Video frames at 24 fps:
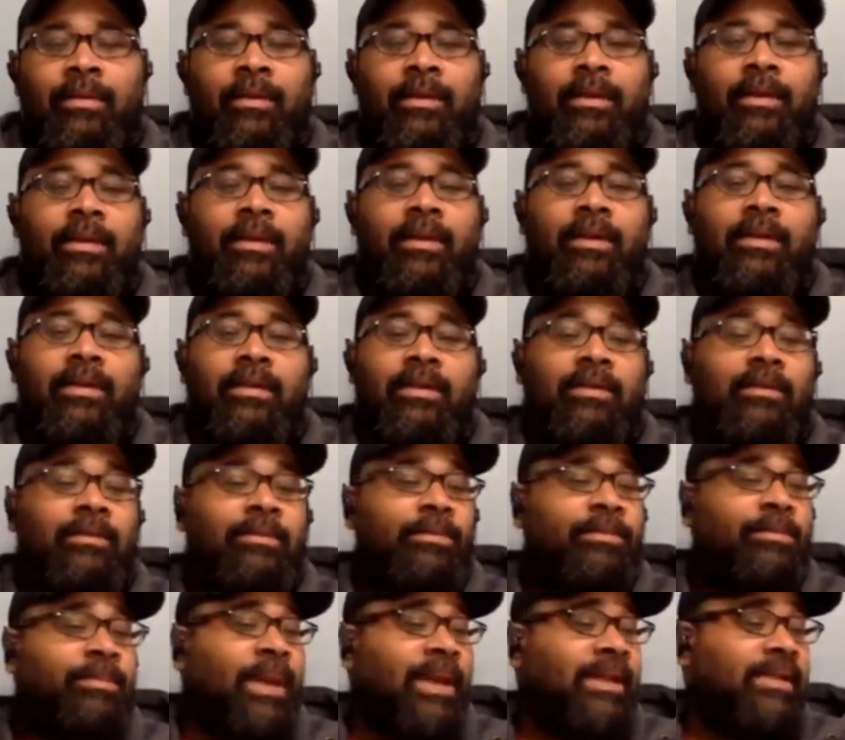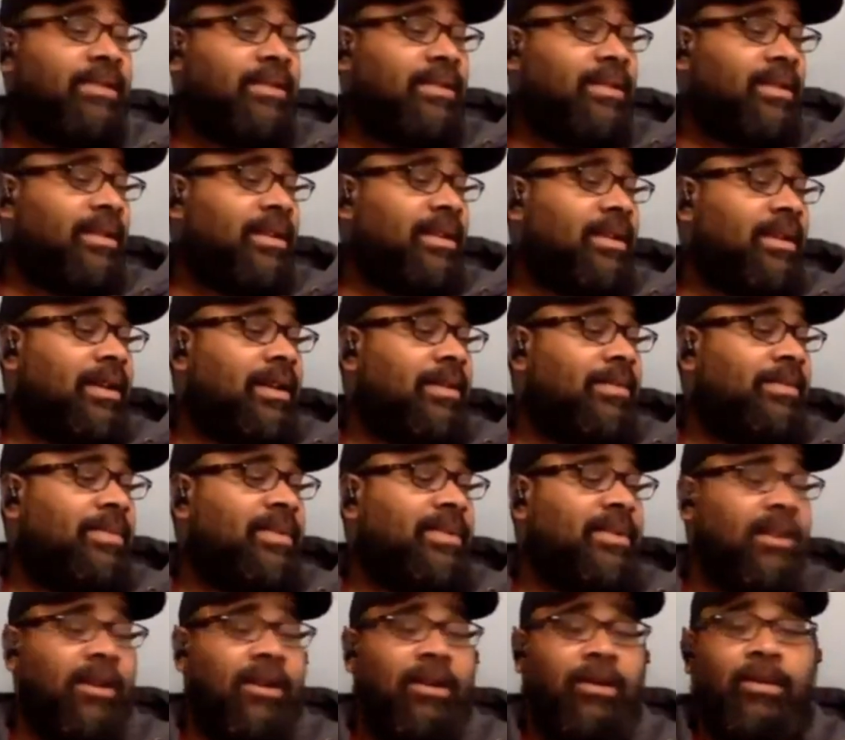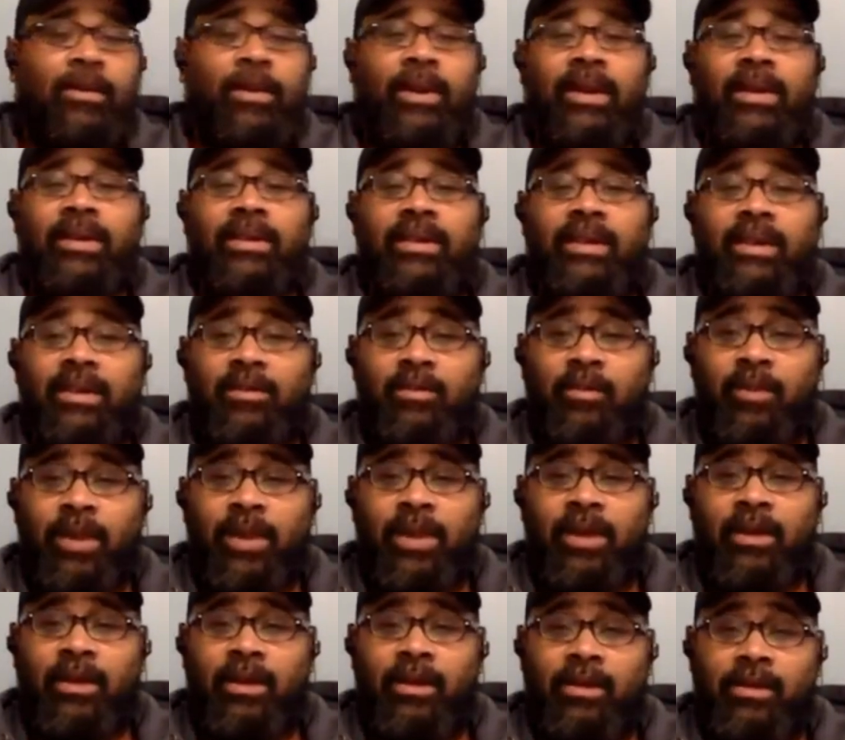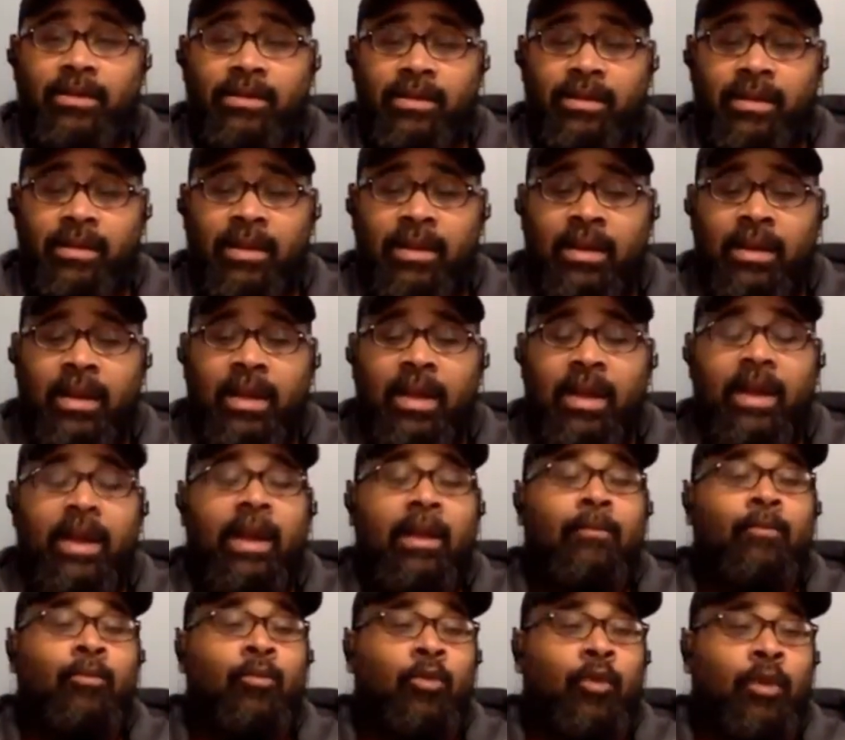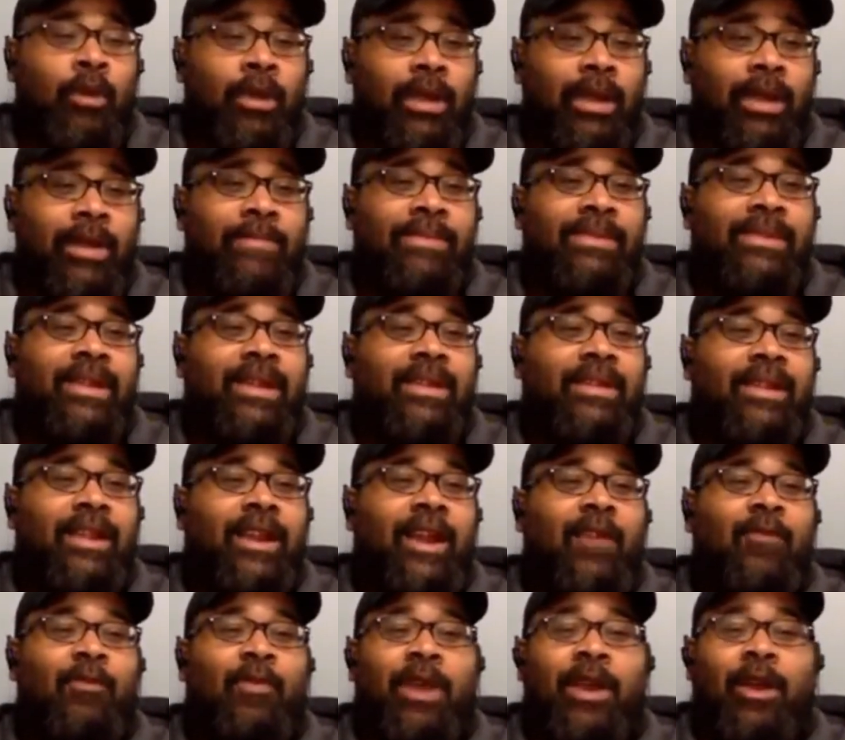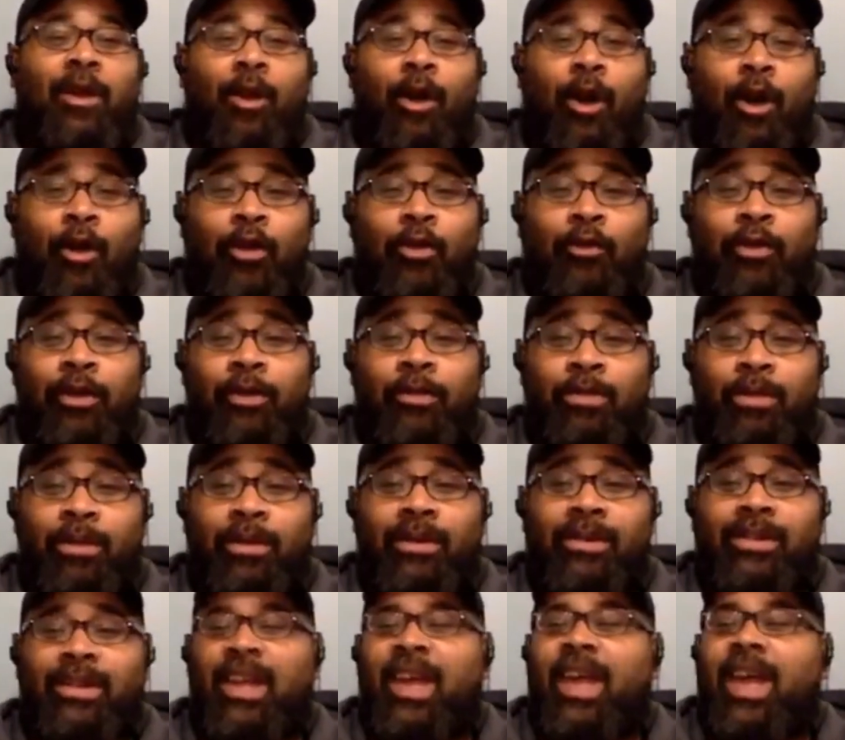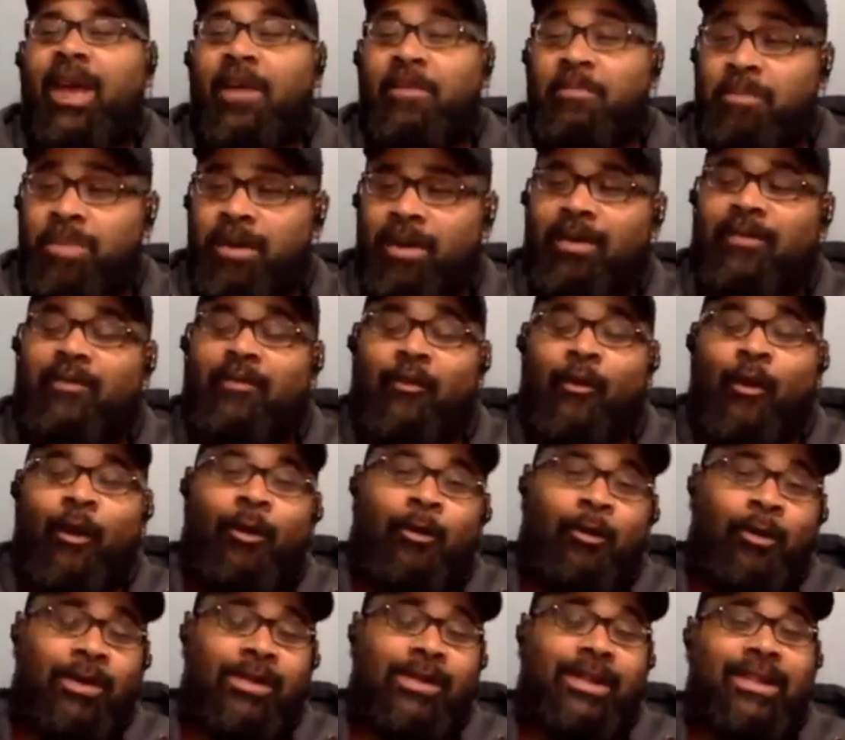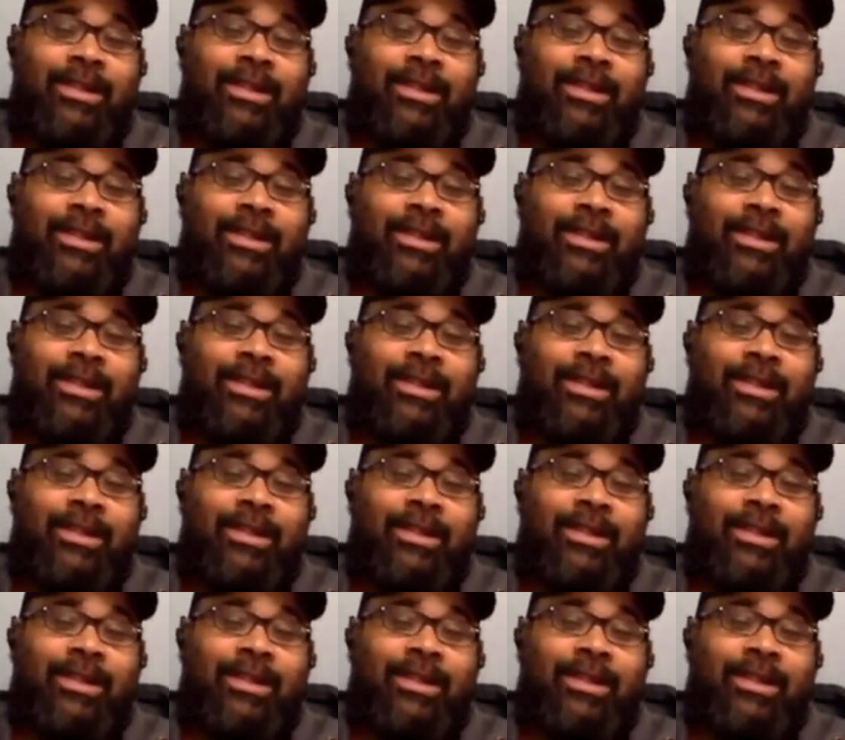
No. So basically, started reading 10-Week Curse, and I'm really upset that I read all 3 books, and book 4